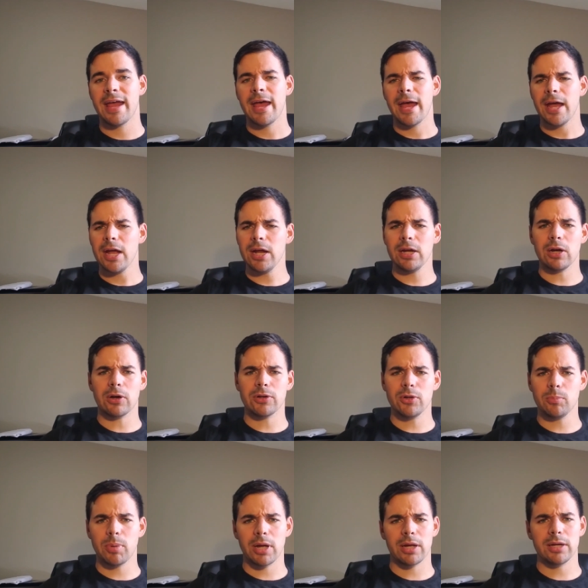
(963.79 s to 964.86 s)
hey, are you
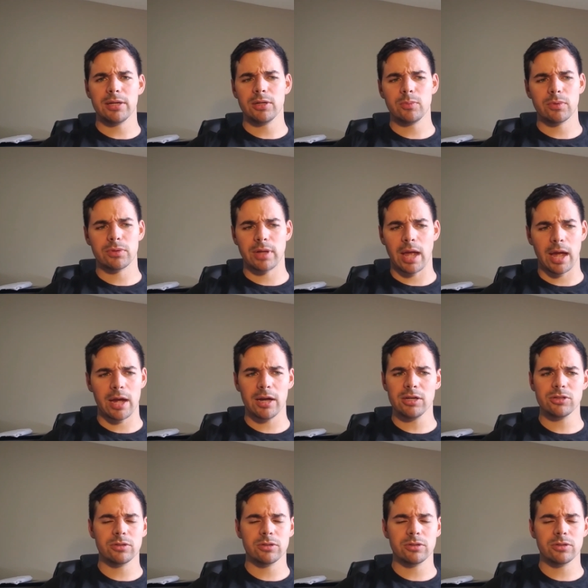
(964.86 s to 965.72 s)
paying with cash?